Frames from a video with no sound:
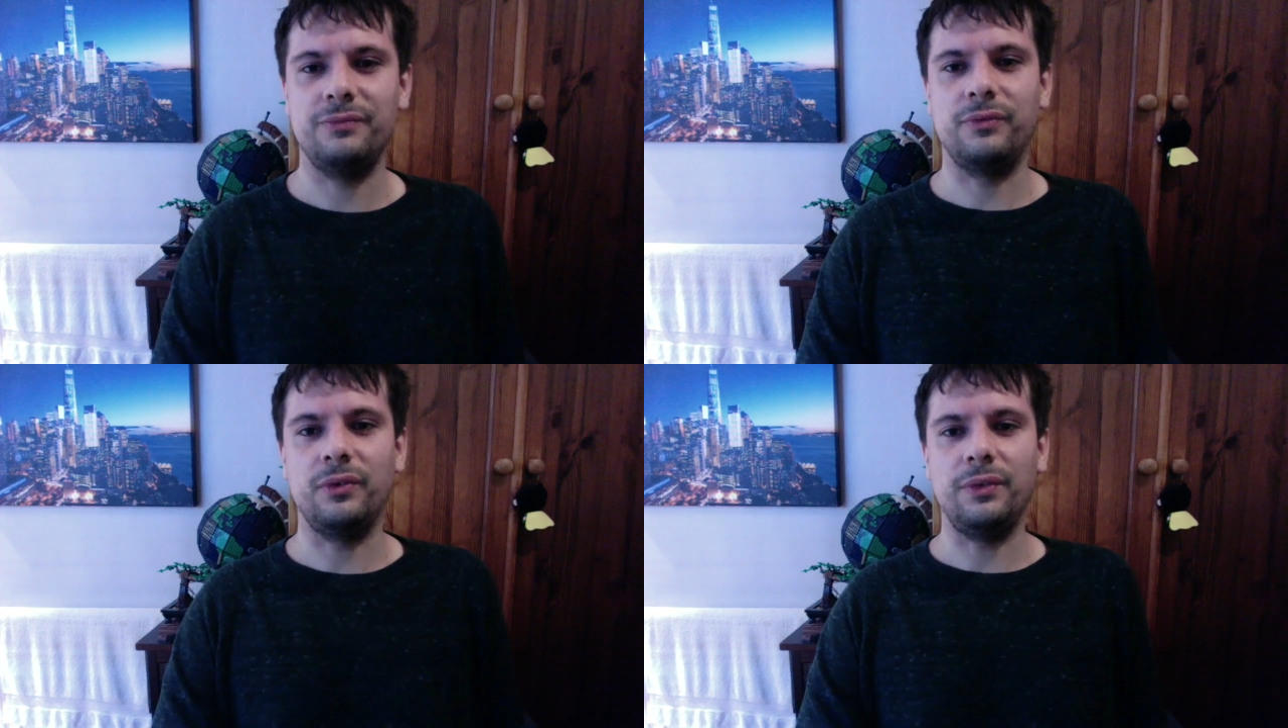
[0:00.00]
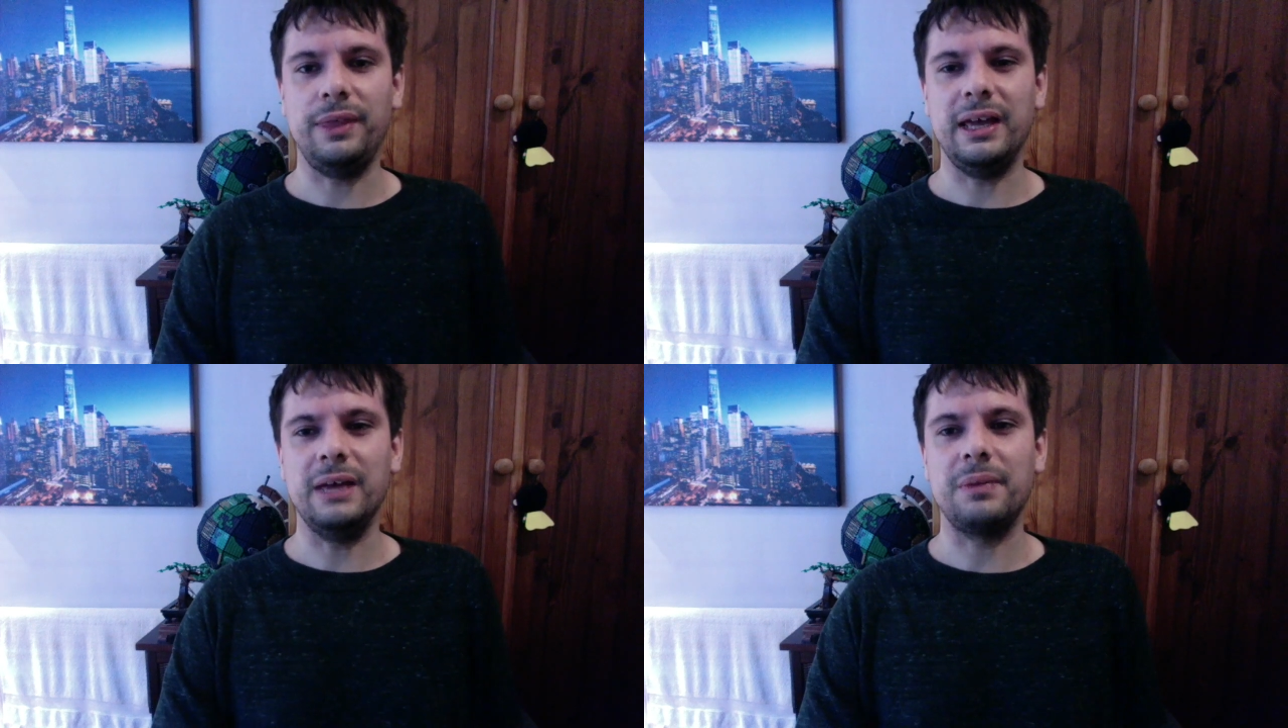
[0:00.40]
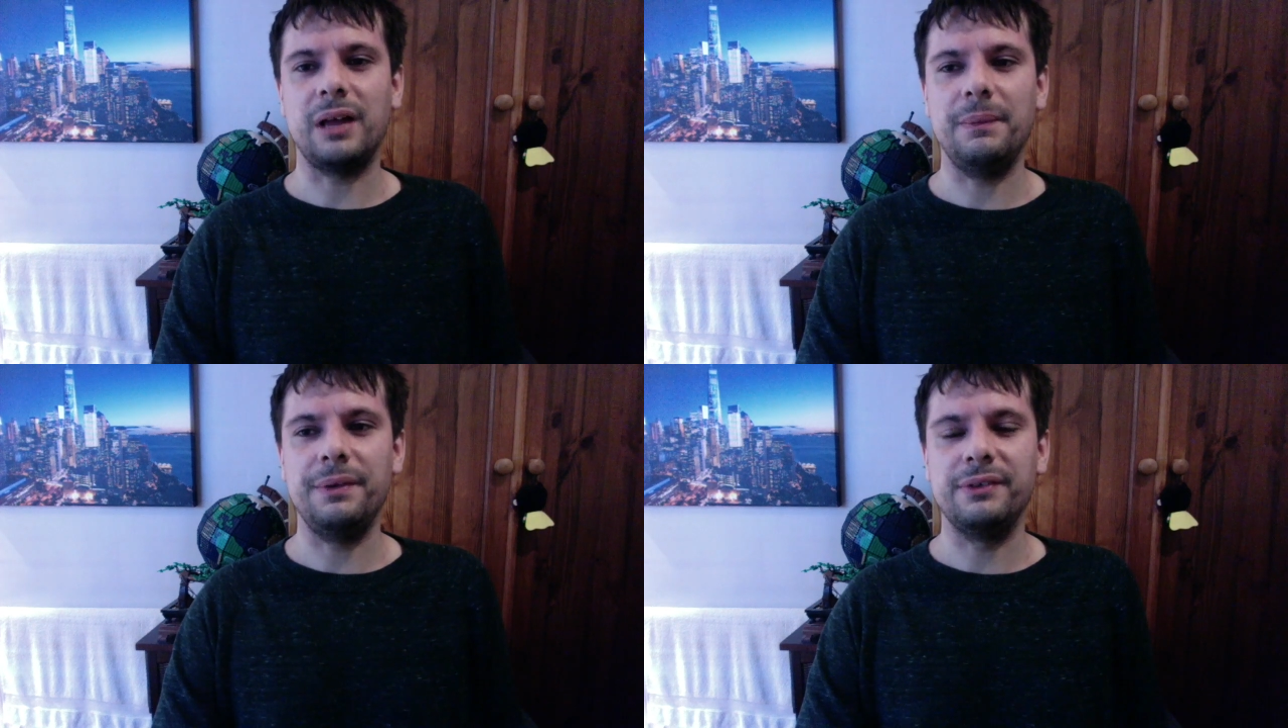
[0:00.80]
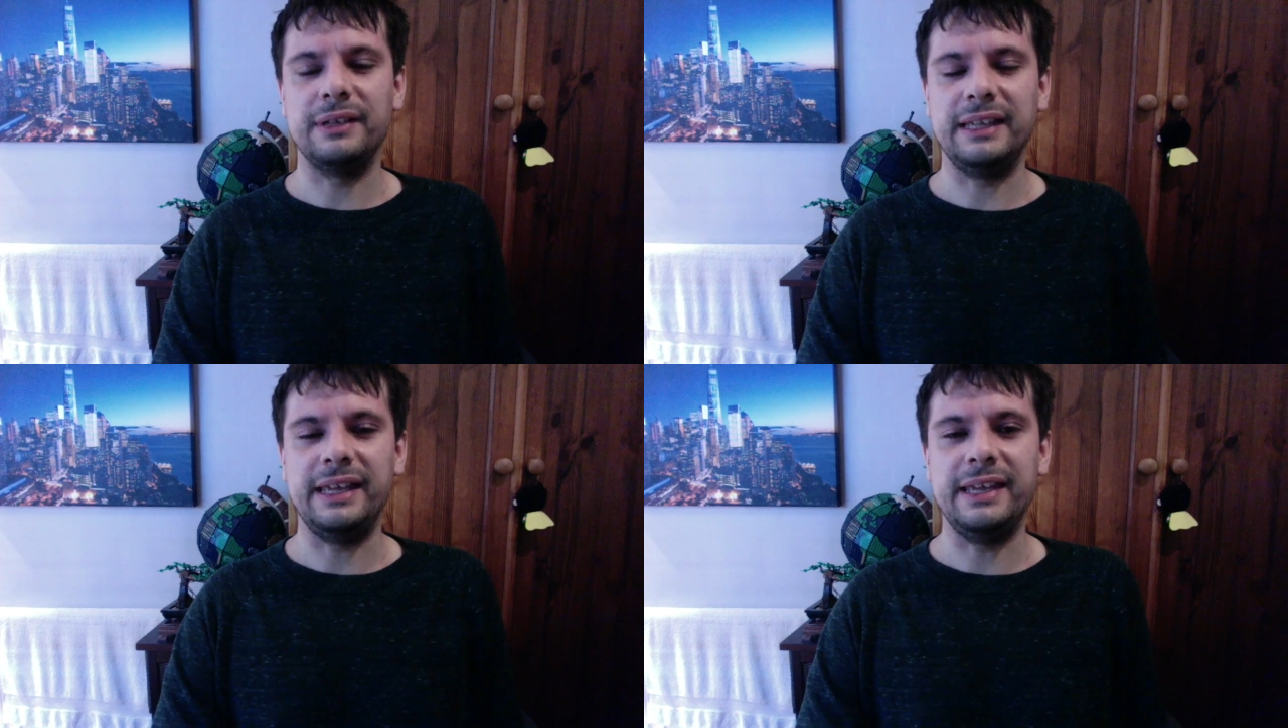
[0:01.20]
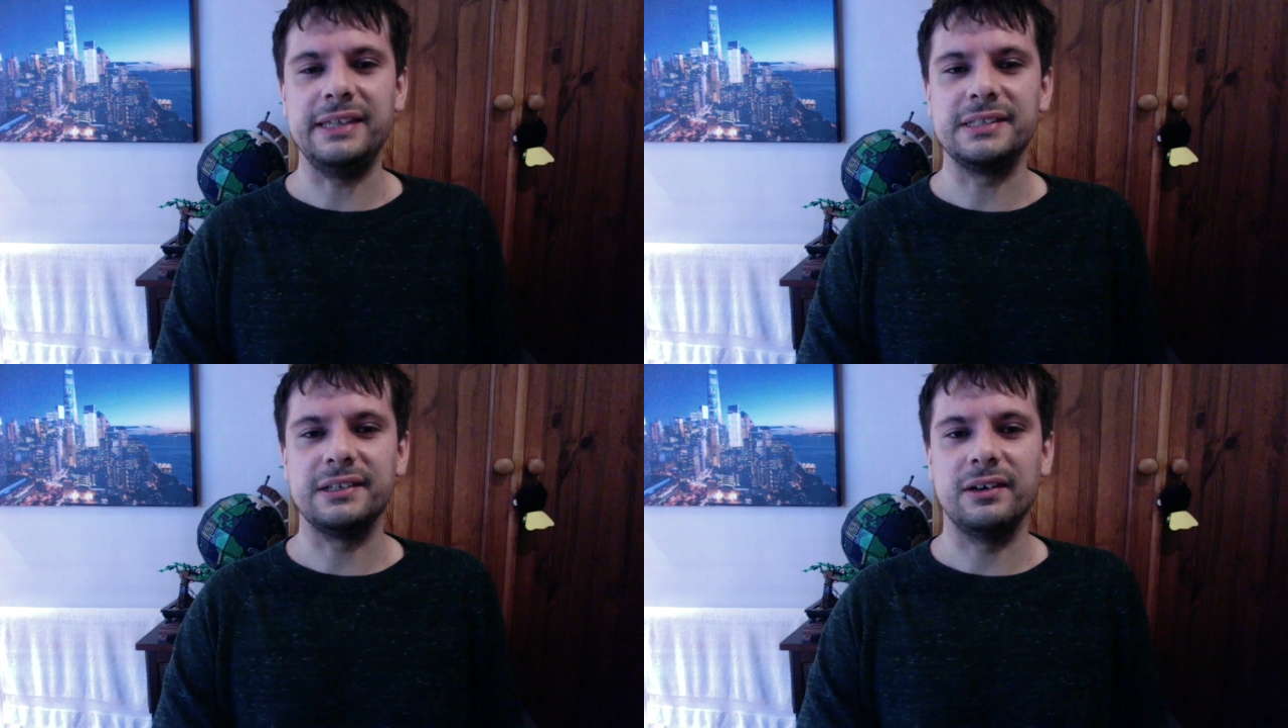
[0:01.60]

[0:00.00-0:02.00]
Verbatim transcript: for the upcoming release